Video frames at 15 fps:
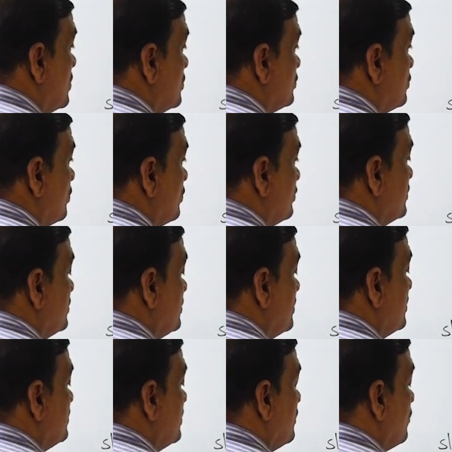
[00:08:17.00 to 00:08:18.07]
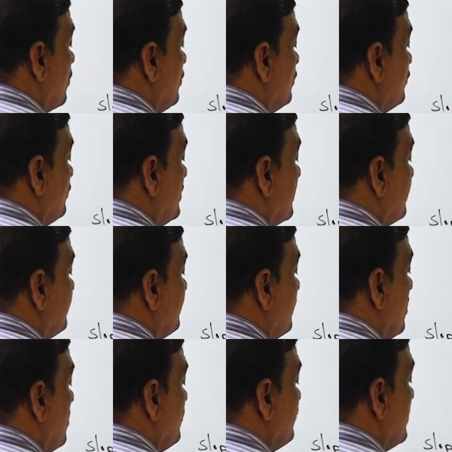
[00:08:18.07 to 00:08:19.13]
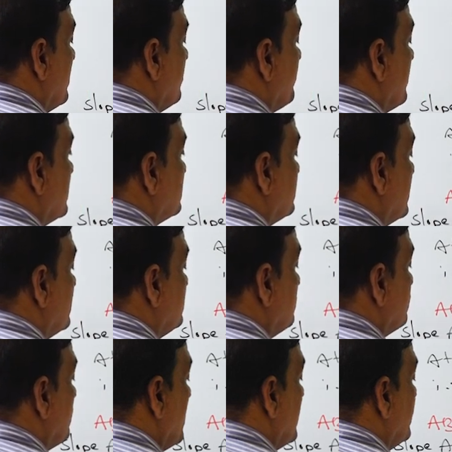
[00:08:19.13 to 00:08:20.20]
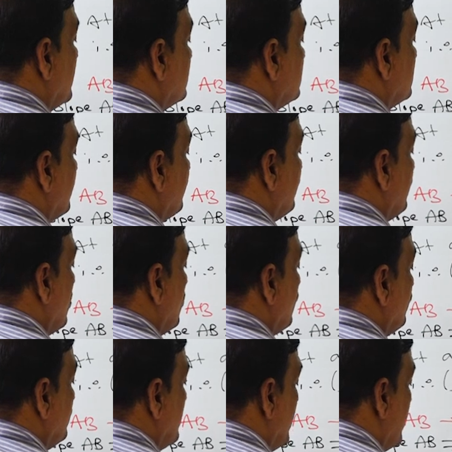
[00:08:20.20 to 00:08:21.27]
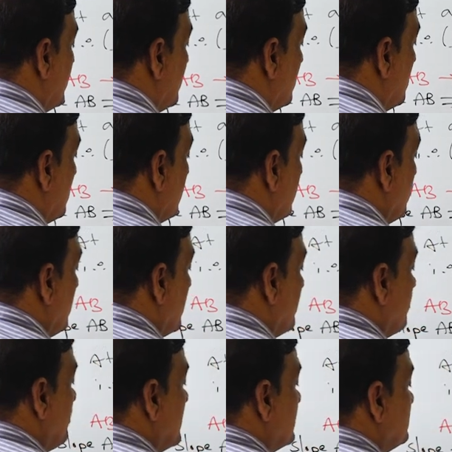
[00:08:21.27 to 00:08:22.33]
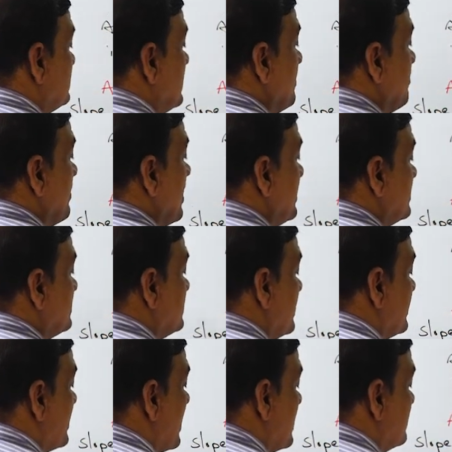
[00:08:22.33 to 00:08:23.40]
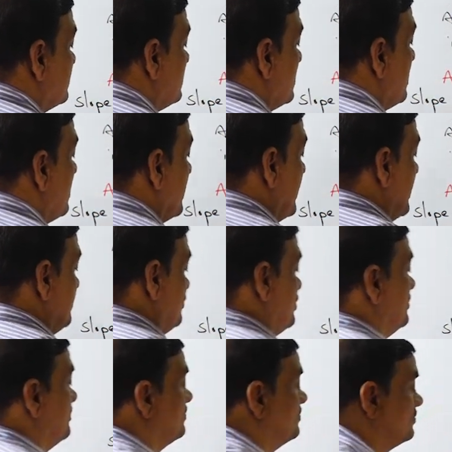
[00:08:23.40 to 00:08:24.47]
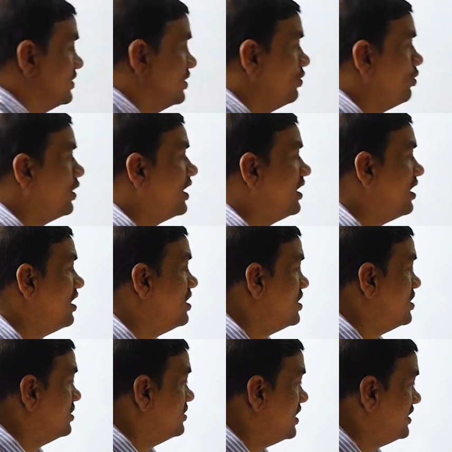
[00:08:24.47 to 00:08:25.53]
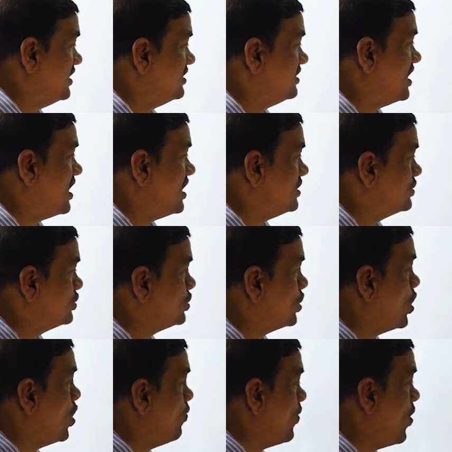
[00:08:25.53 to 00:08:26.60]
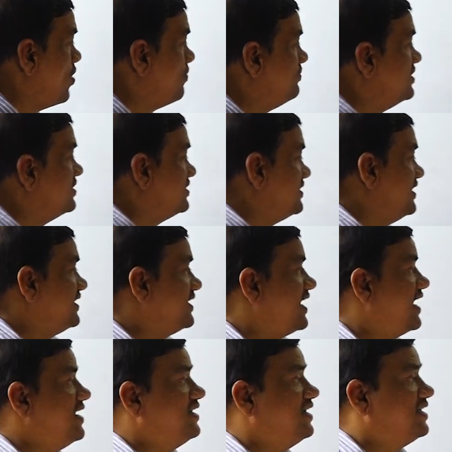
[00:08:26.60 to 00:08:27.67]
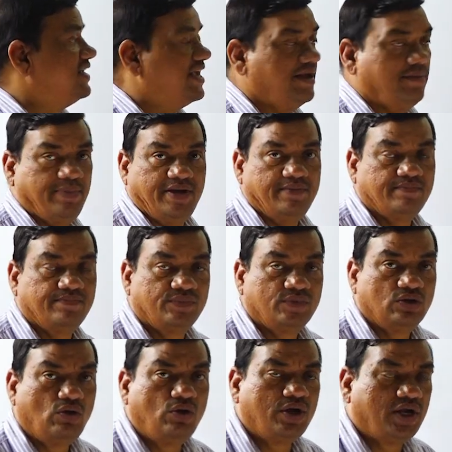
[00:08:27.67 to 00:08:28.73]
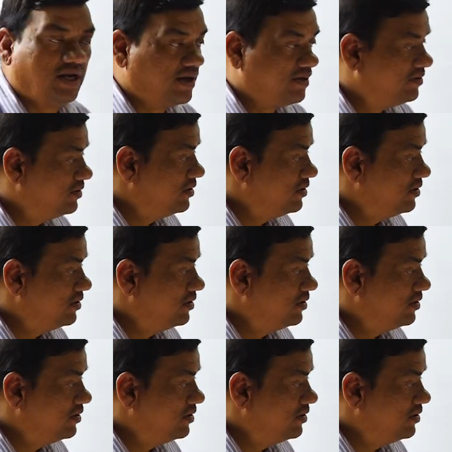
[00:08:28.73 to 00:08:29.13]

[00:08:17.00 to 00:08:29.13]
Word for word: So, this is equal to f of A plus h minus f of A by plus a minus a cancel h. Okay, now. That is the slope of the secant AB. Okay, now.